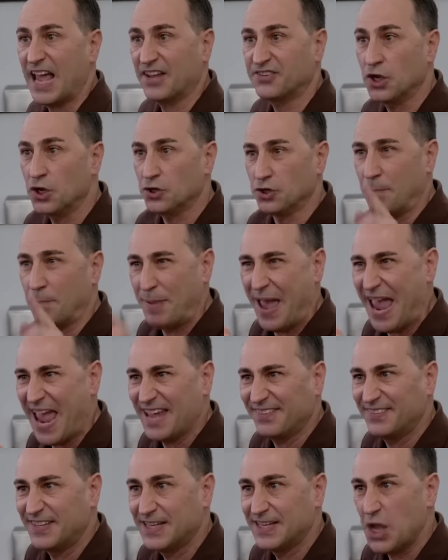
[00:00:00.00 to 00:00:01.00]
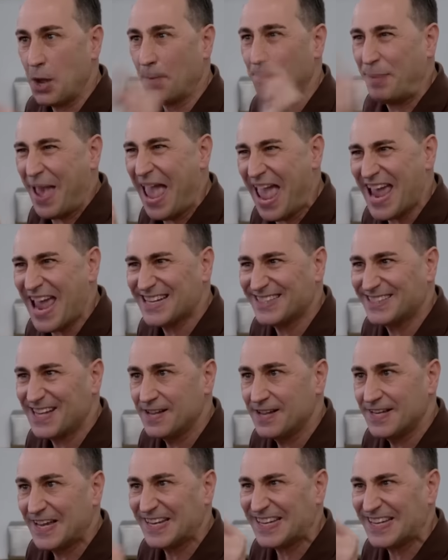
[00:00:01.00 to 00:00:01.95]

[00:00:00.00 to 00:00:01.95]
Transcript: Yes, you're banned. Banned!